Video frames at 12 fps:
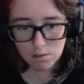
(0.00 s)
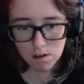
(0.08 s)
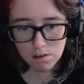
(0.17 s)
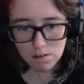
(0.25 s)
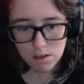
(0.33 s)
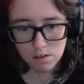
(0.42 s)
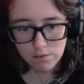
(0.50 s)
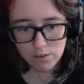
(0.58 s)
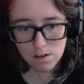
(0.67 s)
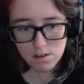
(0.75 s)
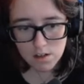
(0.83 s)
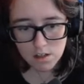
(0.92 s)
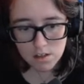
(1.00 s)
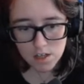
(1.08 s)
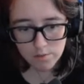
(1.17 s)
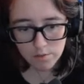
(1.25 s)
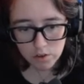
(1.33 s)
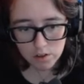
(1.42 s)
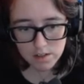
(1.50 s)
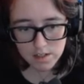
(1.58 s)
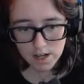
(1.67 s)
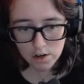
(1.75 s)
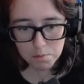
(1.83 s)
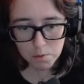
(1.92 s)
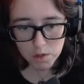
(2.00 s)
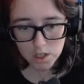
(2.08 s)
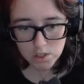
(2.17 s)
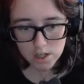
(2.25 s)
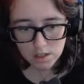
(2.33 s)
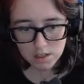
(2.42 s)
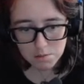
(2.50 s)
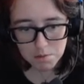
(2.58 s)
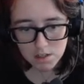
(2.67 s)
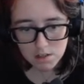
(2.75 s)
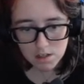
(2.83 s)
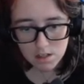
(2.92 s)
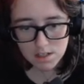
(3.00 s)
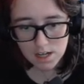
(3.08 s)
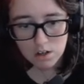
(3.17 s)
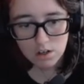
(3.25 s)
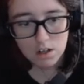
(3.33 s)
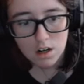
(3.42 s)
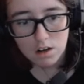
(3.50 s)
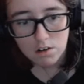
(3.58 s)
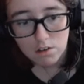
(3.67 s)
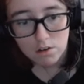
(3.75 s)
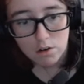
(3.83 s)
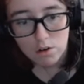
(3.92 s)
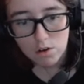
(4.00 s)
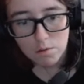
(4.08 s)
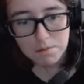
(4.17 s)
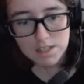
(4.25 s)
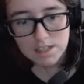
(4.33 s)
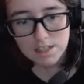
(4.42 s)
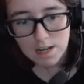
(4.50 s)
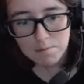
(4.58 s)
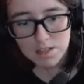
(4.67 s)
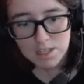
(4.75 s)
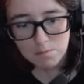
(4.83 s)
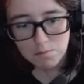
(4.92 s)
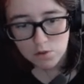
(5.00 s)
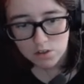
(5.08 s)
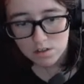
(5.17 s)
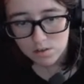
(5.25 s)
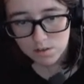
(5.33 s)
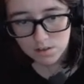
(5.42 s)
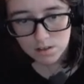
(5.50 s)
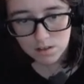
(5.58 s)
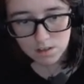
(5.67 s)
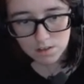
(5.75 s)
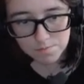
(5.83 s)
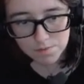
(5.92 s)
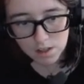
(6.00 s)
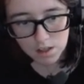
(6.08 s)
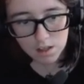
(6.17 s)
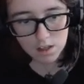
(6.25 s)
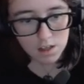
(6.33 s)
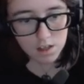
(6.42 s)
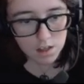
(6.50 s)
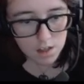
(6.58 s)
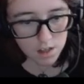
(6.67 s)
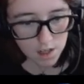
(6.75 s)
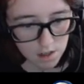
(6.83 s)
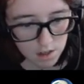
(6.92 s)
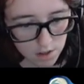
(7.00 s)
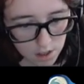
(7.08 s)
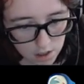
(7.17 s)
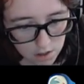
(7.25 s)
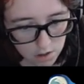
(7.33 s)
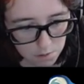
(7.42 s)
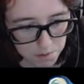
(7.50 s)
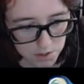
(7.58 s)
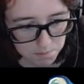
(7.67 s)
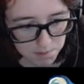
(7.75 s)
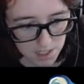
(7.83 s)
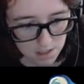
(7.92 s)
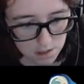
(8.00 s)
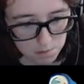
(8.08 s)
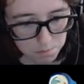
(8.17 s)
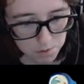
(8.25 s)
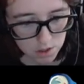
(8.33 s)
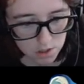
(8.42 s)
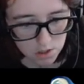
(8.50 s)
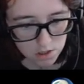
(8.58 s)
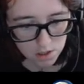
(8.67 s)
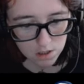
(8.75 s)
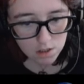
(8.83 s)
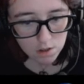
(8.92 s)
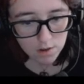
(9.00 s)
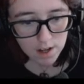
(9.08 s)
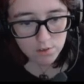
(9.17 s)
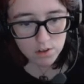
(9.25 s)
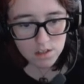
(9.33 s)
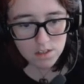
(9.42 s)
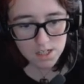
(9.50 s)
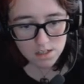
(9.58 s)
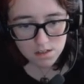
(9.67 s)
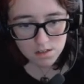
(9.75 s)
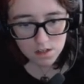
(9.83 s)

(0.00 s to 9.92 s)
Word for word: What you're looking for is on the top floor of the tower, but watch out, because the puzzles in the tower are harder than a whole mess of diamond-tipped drills. I know they call you a puzzle master, but are you sure you have what it takes to